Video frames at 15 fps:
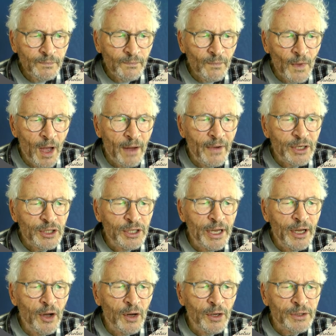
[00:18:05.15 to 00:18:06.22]
I've actually
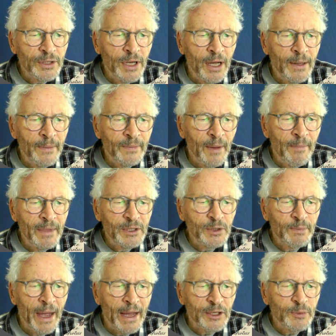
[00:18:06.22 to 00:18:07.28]
got a
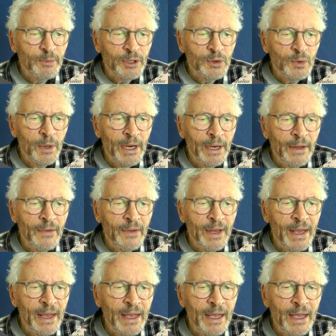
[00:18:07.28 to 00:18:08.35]
mismatch between
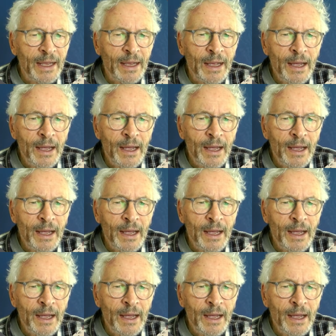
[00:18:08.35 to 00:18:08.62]
the